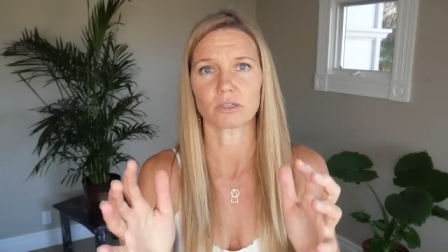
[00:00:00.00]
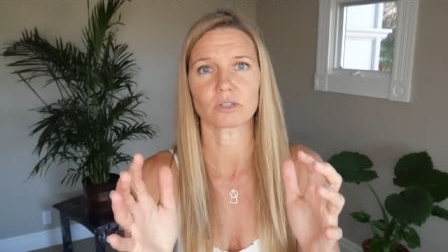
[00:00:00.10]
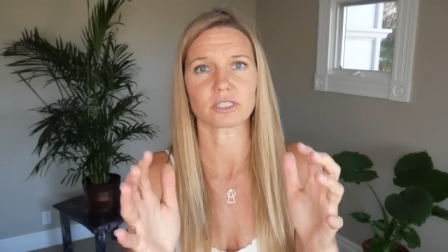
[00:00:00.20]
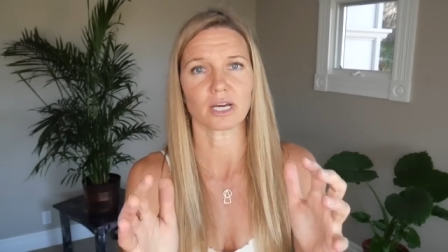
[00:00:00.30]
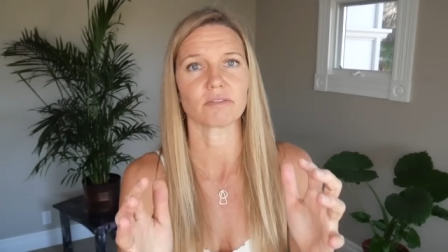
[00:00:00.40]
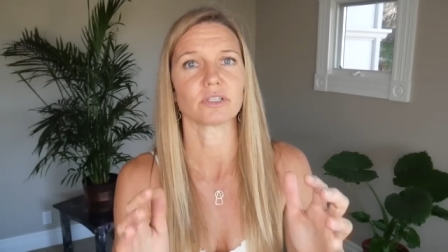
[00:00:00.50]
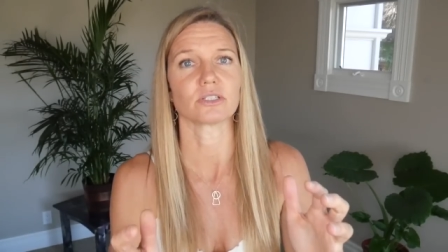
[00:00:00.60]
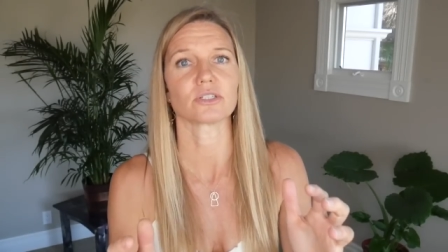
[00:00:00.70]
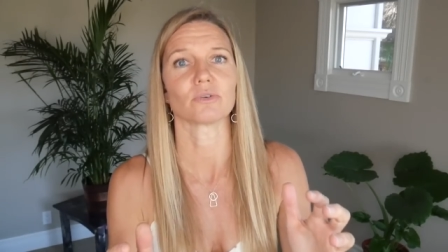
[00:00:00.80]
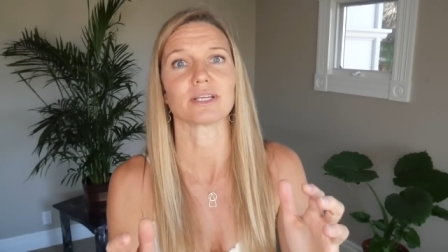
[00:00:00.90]
you could dive
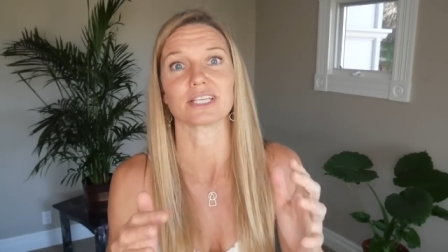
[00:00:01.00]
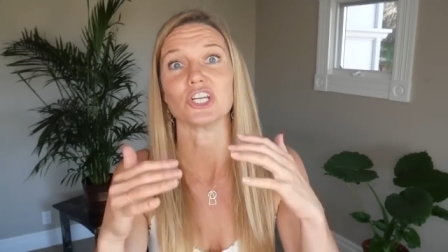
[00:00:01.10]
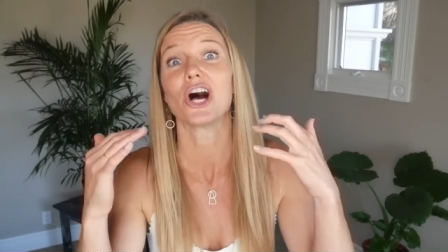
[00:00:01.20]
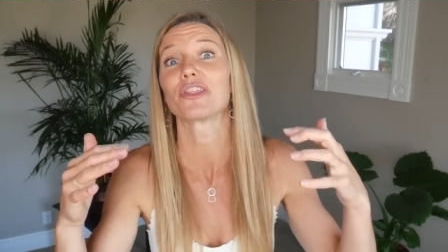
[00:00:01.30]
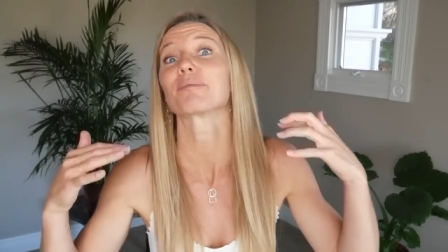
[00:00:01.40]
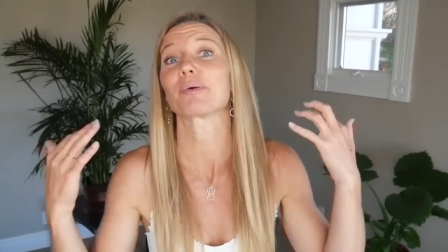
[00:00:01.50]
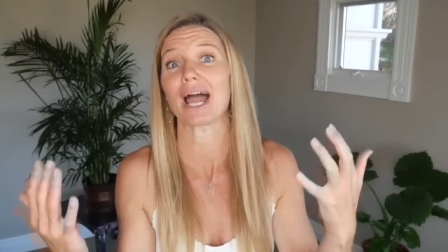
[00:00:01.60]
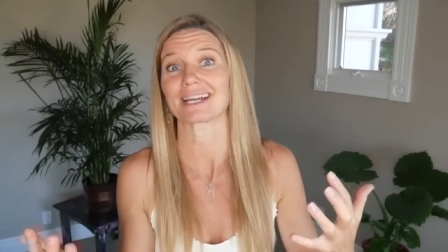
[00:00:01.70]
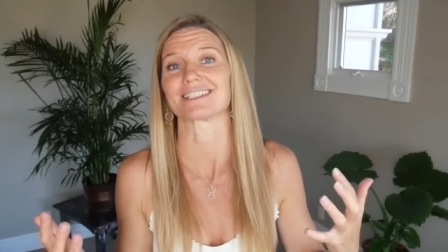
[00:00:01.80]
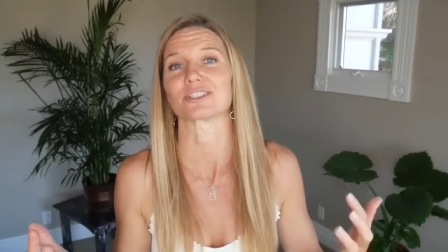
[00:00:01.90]
into as another
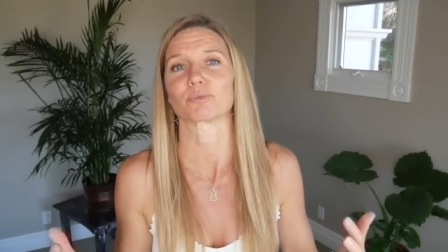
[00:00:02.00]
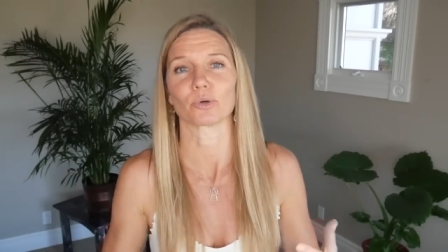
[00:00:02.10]
practice.